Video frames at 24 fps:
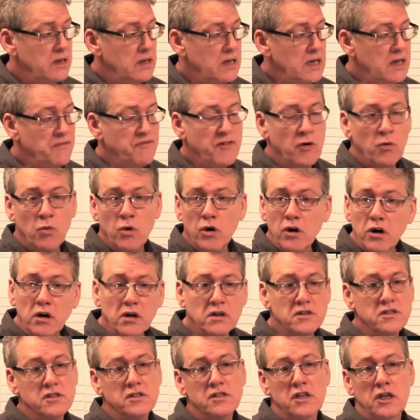If it
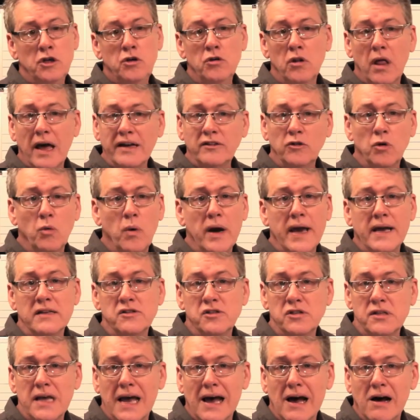works, you like the way it
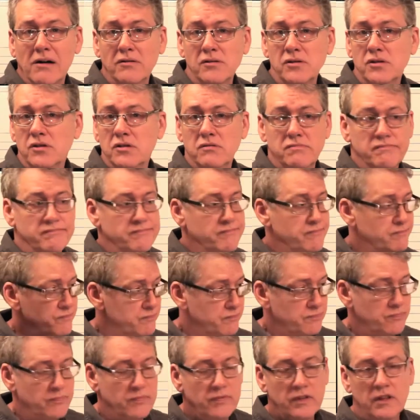sounds,
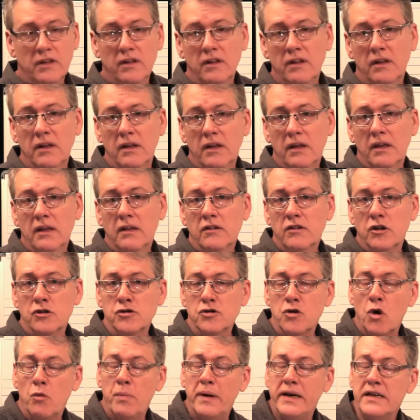there's
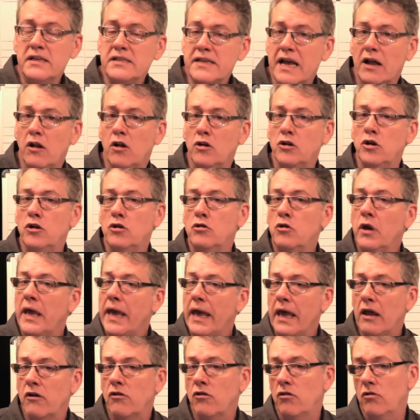nobody telling you
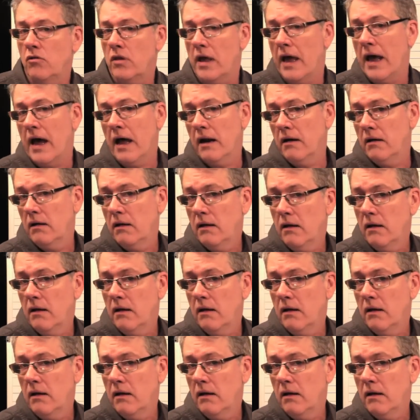can't do that.